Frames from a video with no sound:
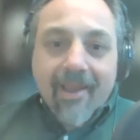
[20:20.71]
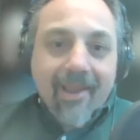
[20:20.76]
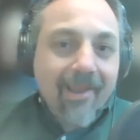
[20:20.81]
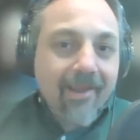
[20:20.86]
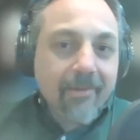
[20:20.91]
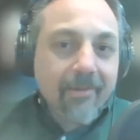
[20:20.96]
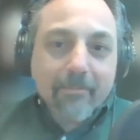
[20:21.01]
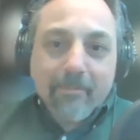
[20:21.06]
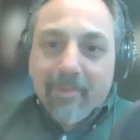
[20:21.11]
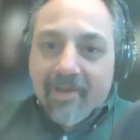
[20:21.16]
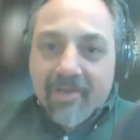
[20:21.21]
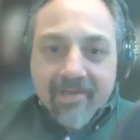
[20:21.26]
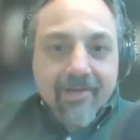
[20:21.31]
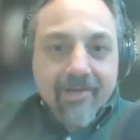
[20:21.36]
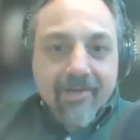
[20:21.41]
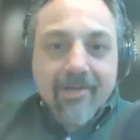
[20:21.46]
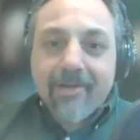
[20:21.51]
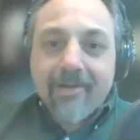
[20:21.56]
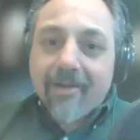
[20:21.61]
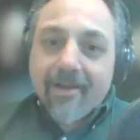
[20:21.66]
and
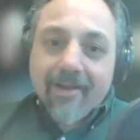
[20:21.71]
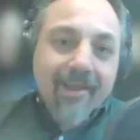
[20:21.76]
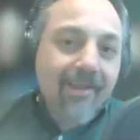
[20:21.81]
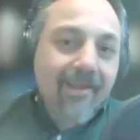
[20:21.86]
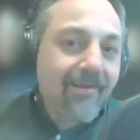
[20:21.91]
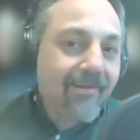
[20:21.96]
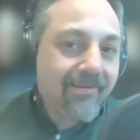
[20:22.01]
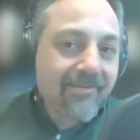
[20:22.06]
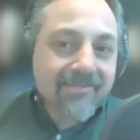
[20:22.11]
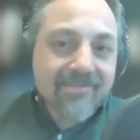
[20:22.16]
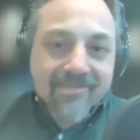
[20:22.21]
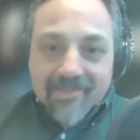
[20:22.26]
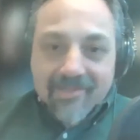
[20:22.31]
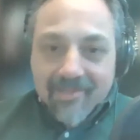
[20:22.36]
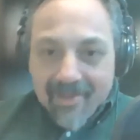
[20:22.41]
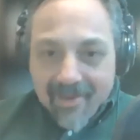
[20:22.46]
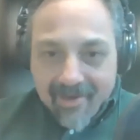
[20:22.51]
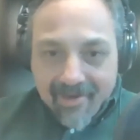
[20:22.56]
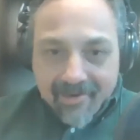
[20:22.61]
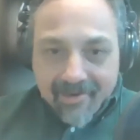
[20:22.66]
beaten and
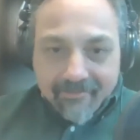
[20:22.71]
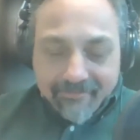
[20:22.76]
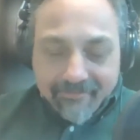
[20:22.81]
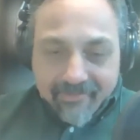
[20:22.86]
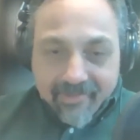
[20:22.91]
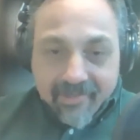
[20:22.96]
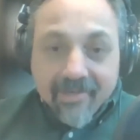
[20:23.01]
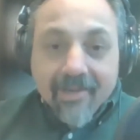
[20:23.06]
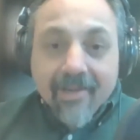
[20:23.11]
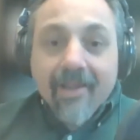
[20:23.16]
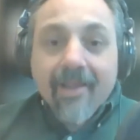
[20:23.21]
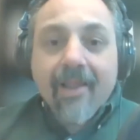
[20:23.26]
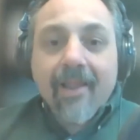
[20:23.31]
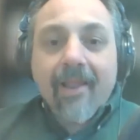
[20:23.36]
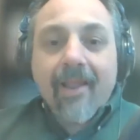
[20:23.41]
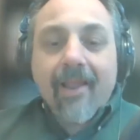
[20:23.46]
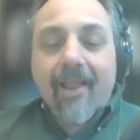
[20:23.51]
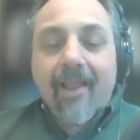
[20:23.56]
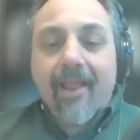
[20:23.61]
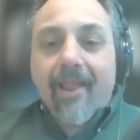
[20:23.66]
enslaved.
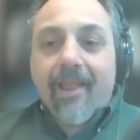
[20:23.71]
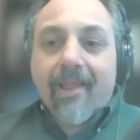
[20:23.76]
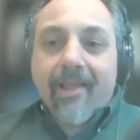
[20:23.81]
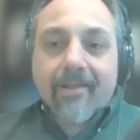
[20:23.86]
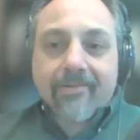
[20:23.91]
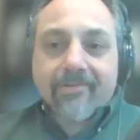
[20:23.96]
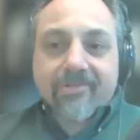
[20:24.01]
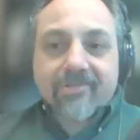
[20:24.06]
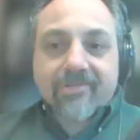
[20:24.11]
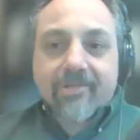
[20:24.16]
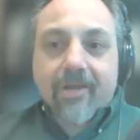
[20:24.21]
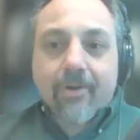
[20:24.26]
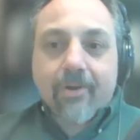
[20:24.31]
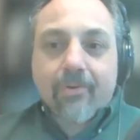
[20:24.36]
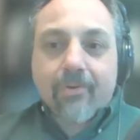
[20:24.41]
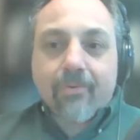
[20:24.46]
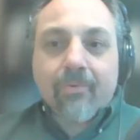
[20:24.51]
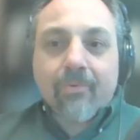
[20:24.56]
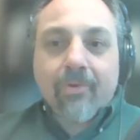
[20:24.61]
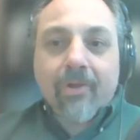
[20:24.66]
And
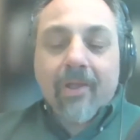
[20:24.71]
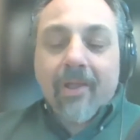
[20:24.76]
so,